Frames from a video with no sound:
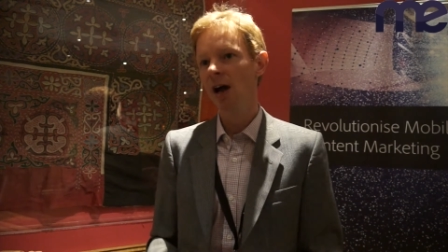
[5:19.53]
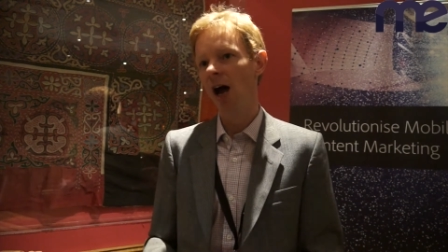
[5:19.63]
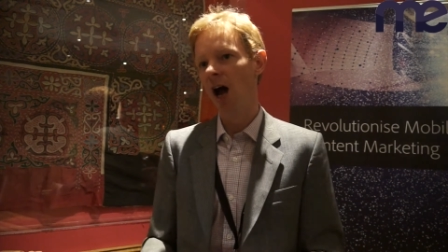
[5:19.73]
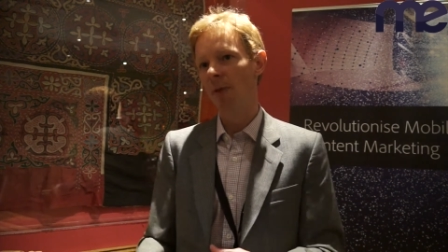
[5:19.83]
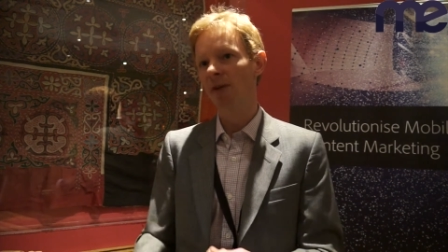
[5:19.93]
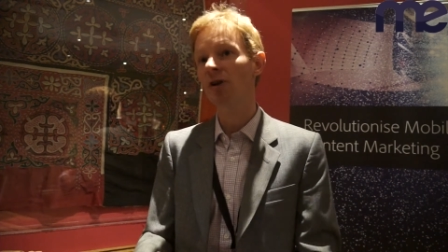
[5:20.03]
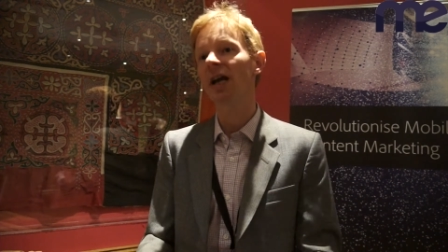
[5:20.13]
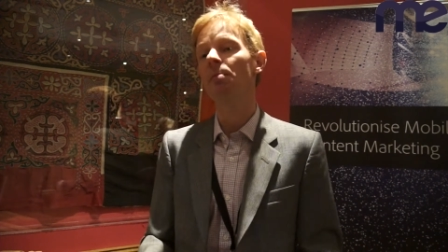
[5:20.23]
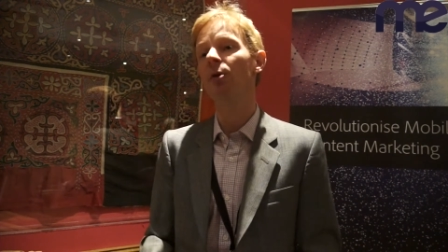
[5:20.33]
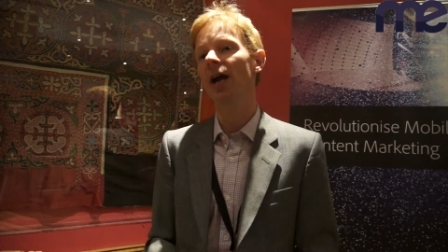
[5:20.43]
Um, they
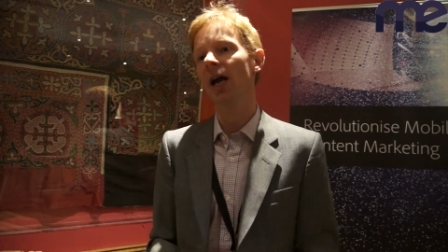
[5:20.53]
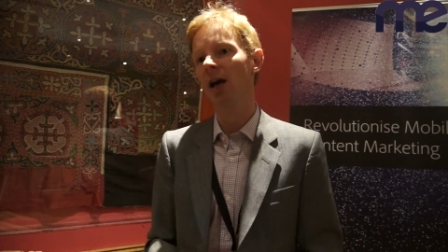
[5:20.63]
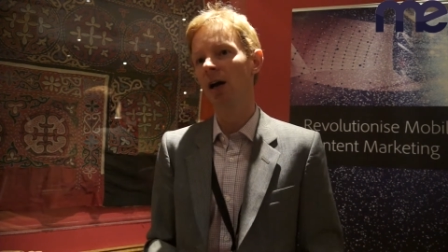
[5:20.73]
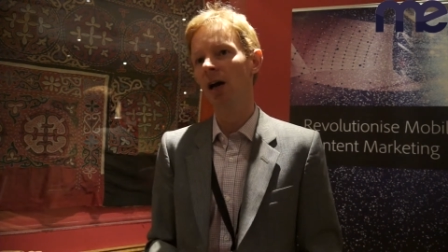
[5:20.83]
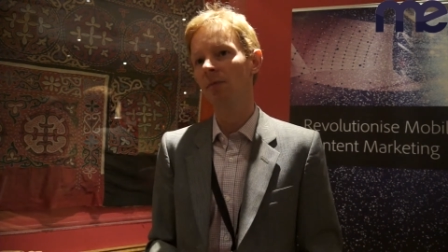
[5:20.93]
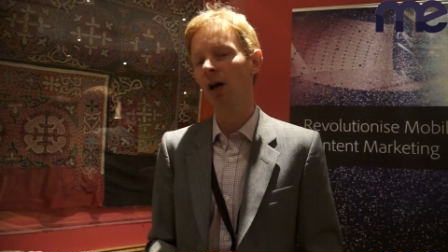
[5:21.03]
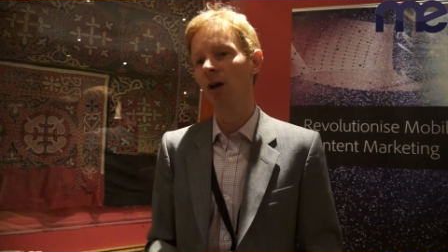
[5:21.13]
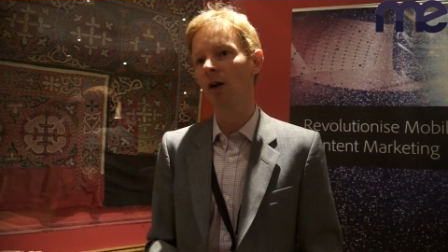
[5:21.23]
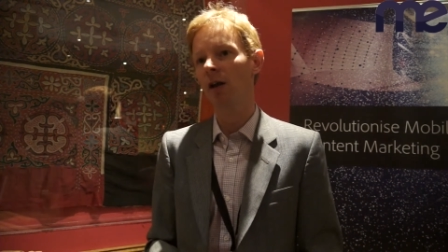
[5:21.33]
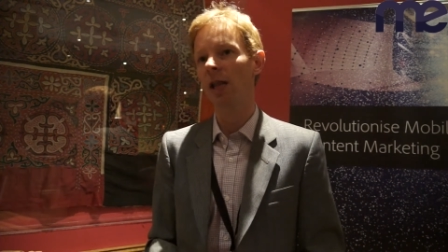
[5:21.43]
really bring um, a
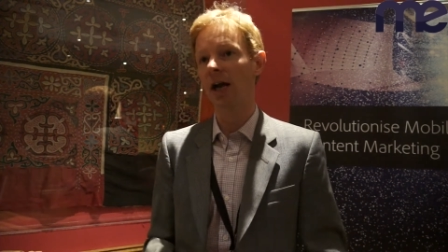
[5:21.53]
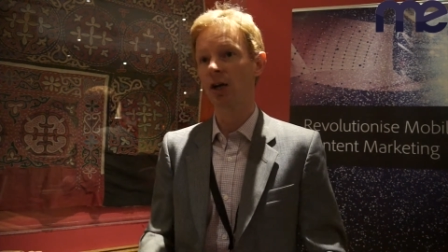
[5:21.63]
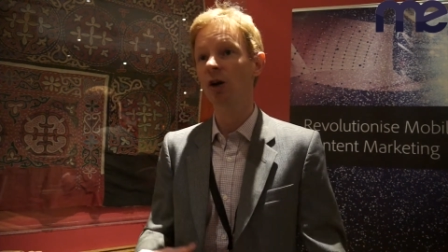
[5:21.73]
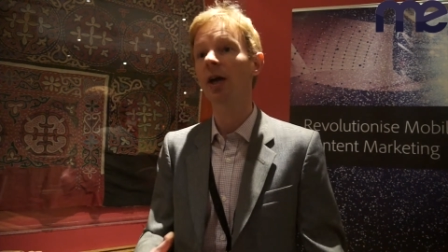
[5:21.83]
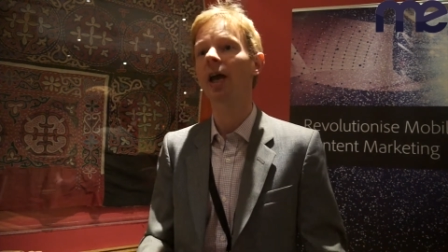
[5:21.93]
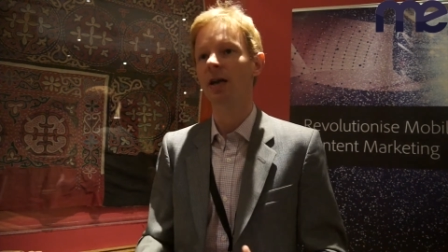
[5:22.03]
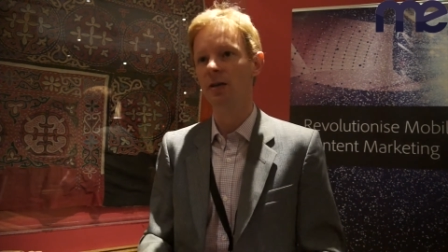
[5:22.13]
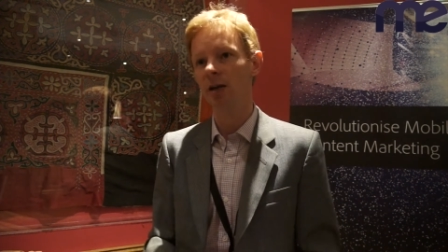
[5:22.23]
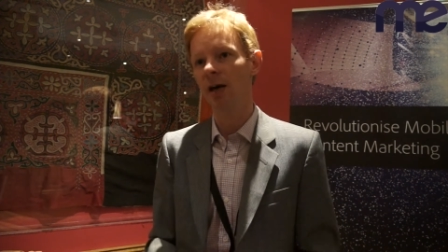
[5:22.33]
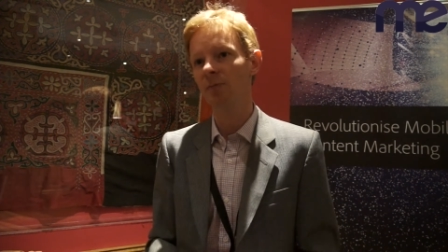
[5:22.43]
lot of that
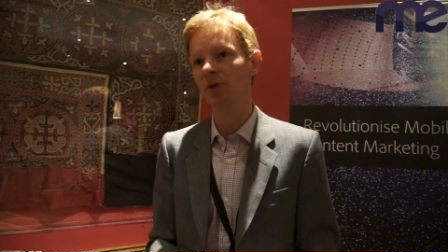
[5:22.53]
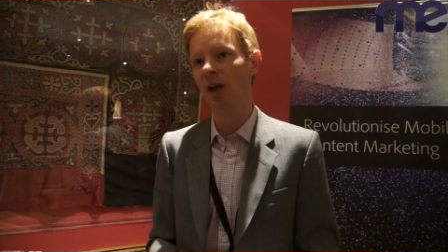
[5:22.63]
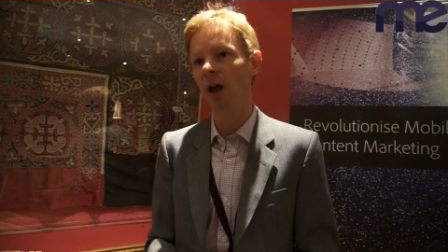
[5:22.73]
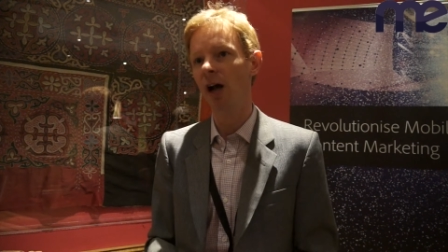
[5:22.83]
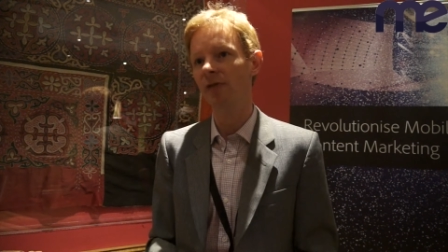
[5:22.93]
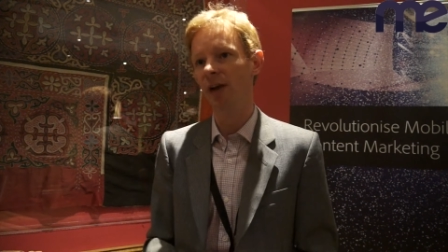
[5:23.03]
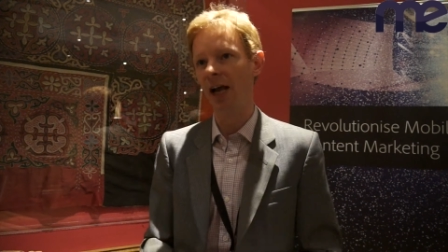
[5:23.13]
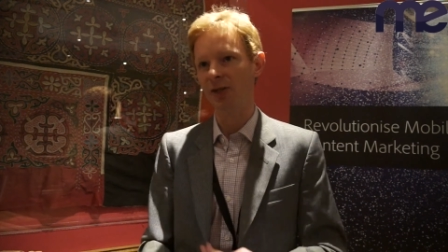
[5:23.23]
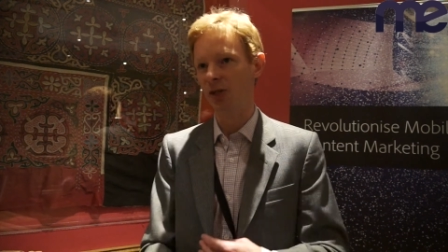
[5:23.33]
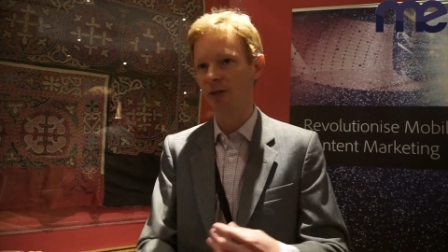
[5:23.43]
cooking um, to life,
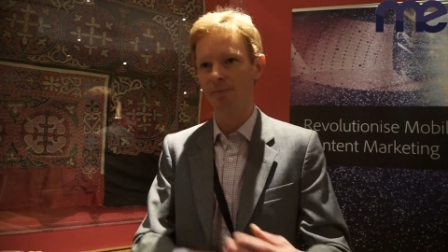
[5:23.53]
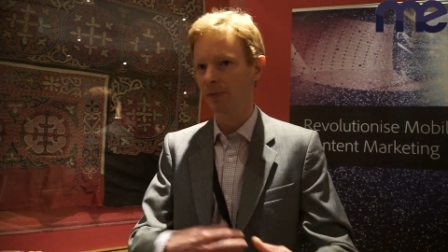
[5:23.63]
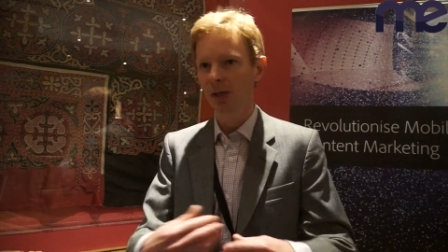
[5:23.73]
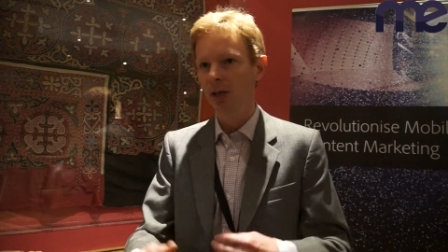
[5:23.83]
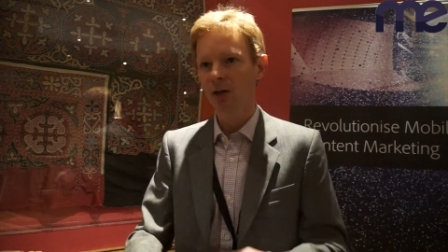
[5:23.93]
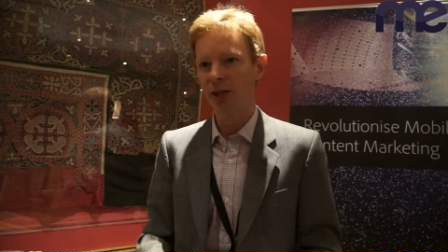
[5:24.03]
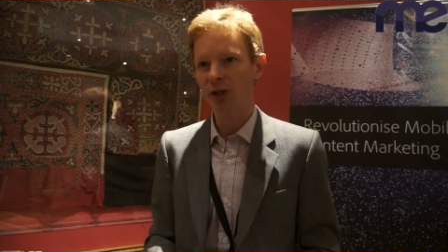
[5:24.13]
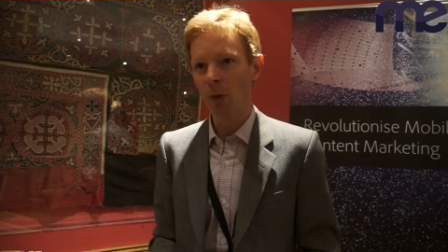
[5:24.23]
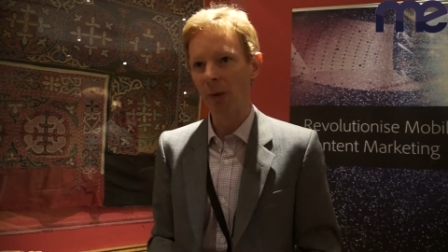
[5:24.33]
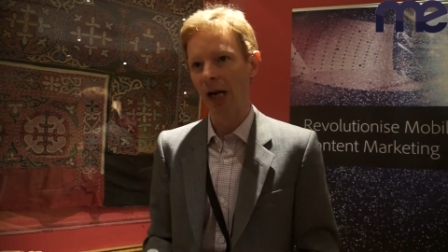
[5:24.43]
allows you to Craig
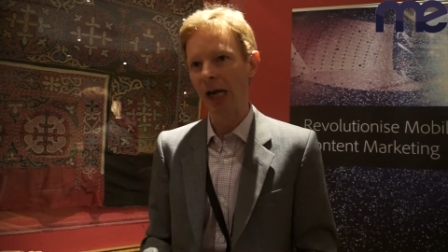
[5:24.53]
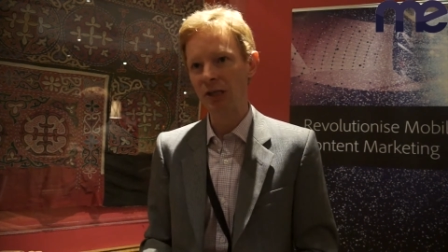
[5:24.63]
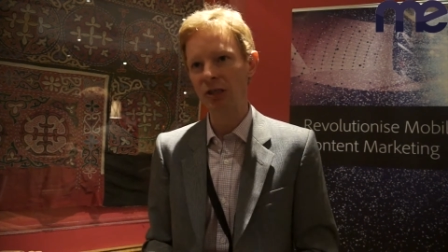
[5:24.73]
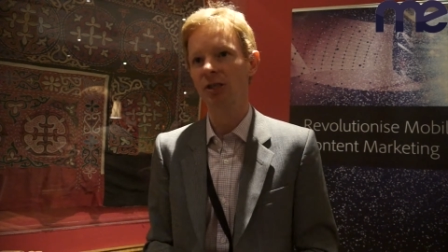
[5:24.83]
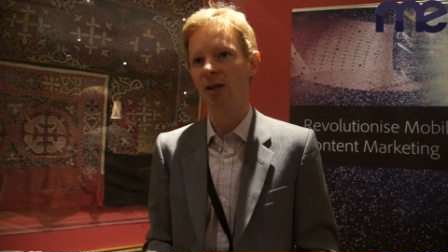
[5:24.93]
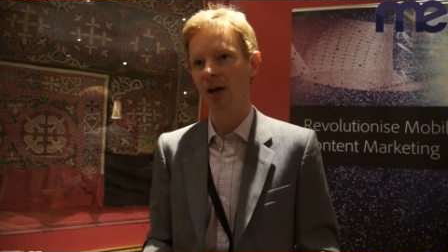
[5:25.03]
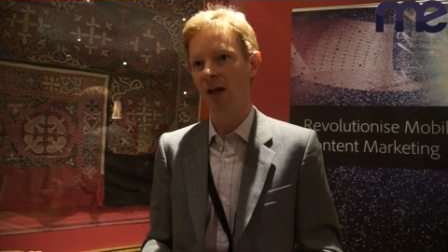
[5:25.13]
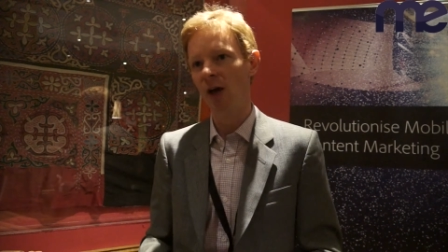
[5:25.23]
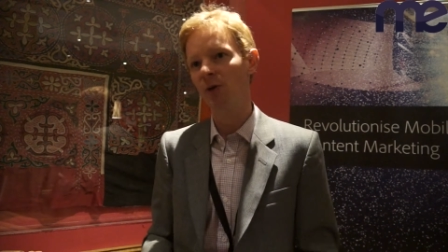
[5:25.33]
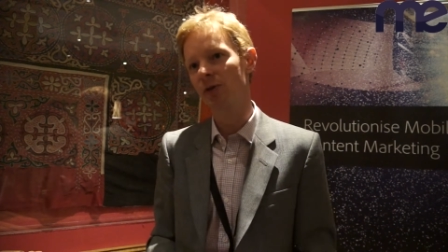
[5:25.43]
shopping lists and,
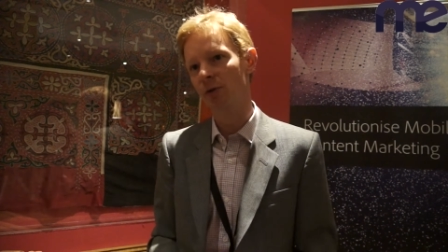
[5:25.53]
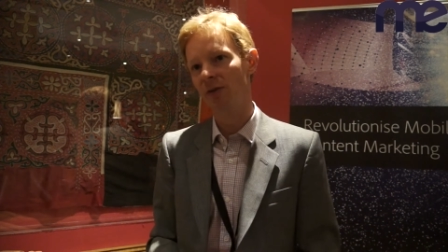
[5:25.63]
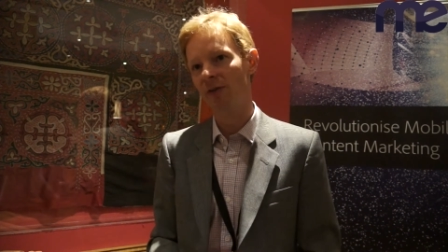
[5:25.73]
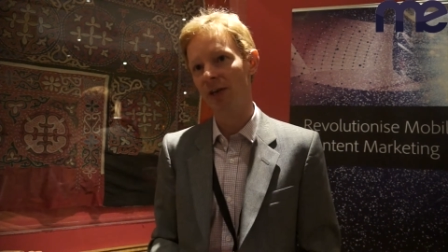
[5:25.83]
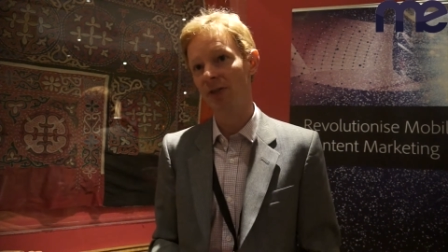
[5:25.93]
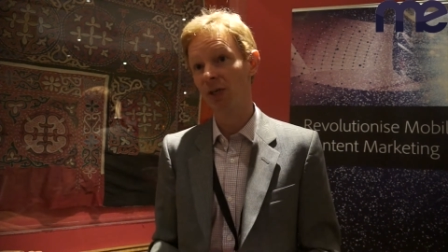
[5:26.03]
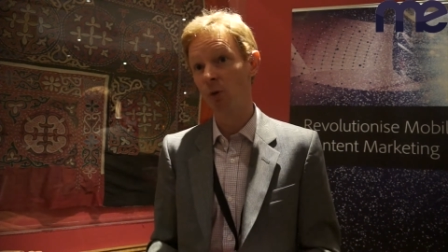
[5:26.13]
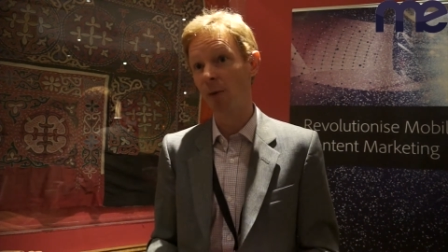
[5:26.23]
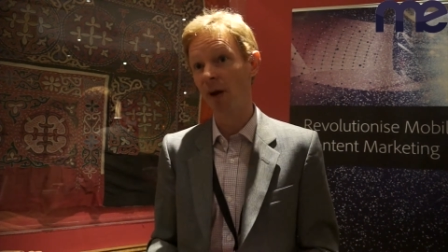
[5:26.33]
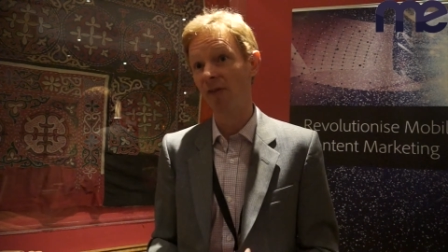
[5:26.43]
and, those sorts of things. So that's
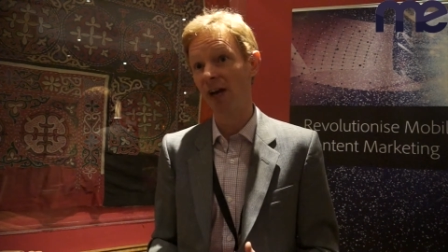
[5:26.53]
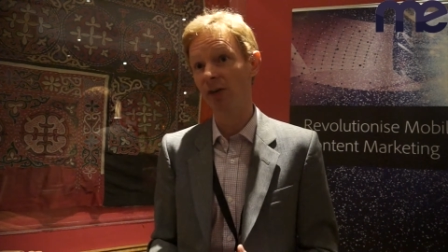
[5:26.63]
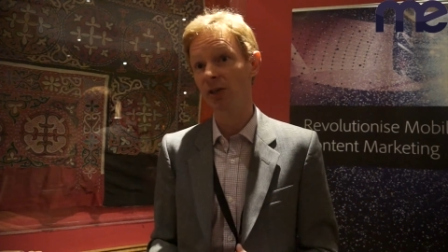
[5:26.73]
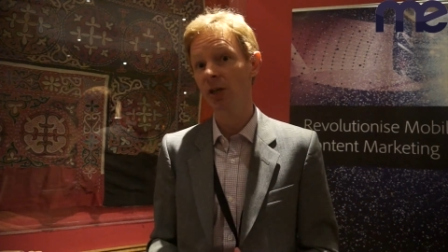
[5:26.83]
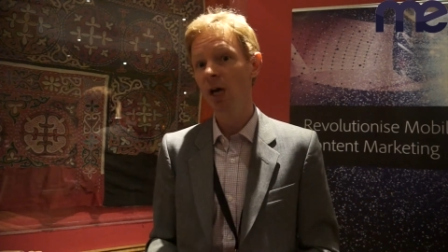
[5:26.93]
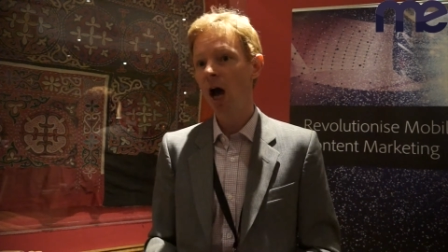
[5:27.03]
one of my favourites.